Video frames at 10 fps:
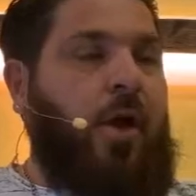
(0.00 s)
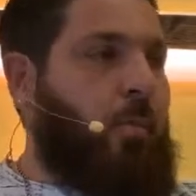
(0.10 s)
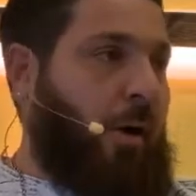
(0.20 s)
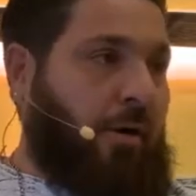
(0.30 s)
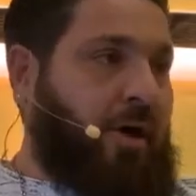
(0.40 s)

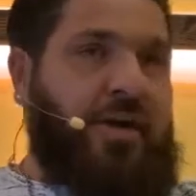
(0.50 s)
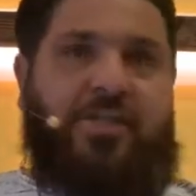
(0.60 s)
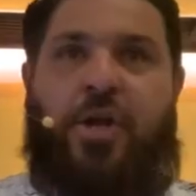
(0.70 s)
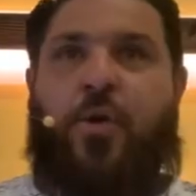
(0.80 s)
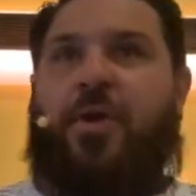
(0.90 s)
Margaret
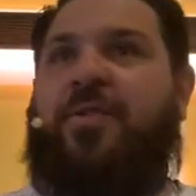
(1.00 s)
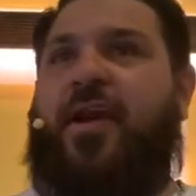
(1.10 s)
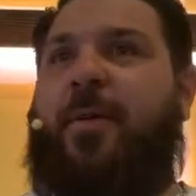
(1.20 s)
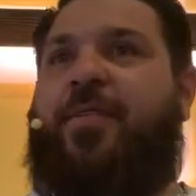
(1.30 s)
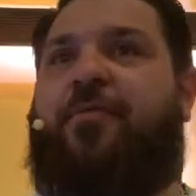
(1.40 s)
doesn't know anything
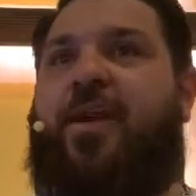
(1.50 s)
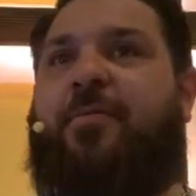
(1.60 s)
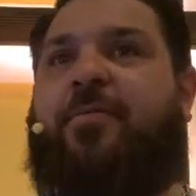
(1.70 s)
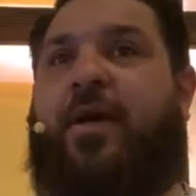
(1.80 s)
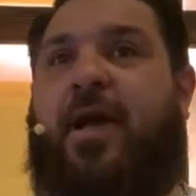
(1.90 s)
about the freedom
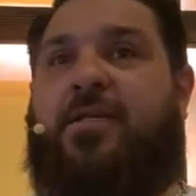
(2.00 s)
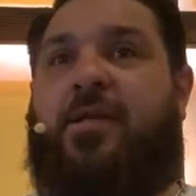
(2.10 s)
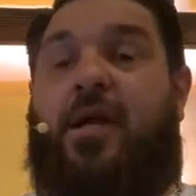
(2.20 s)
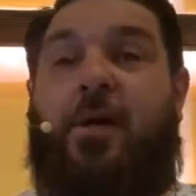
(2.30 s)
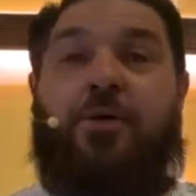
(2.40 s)
of Christ,
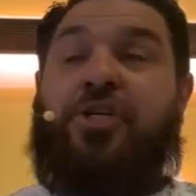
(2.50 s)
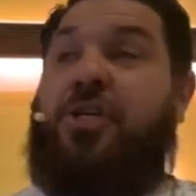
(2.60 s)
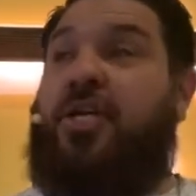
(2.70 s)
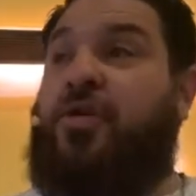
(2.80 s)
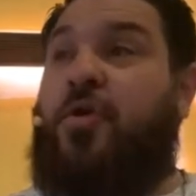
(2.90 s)
but she
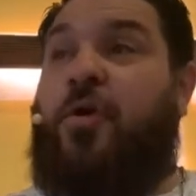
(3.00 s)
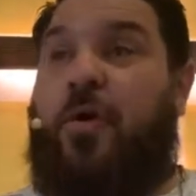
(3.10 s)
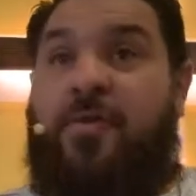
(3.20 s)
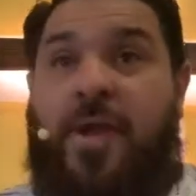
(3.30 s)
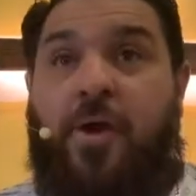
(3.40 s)
does know the
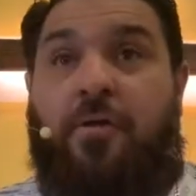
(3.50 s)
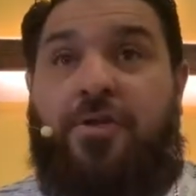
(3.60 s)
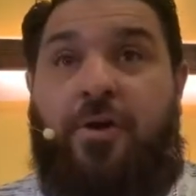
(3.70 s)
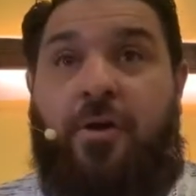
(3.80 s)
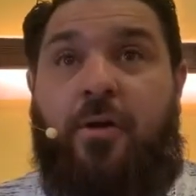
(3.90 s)
Corinthian
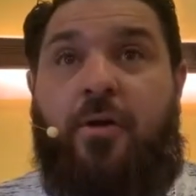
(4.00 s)
culture.